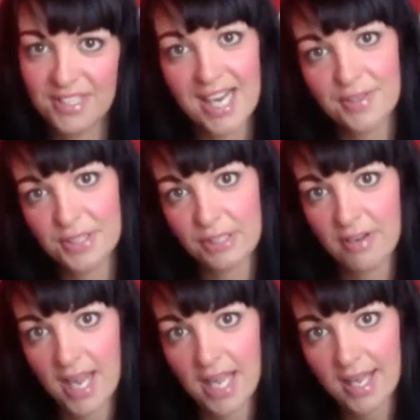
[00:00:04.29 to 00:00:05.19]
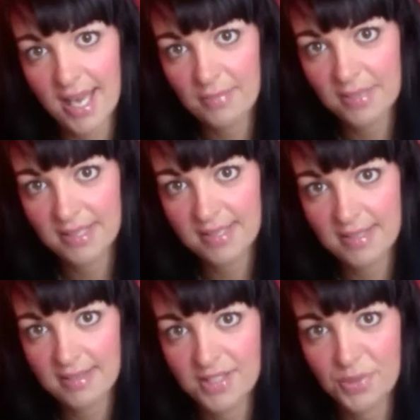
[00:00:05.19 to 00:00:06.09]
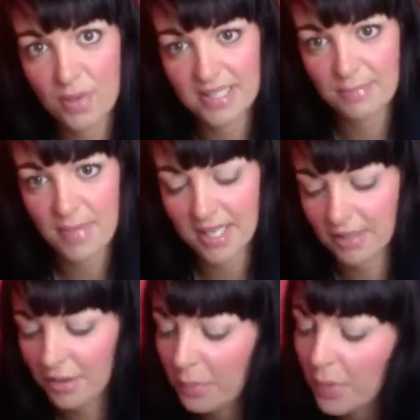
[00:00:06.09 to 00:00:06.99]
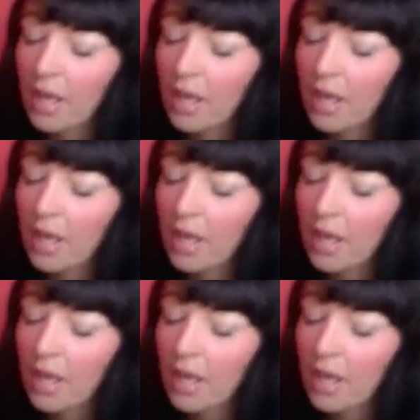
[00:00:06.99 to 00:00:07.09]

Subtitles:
how to create Kate Middleton's wedding makeup,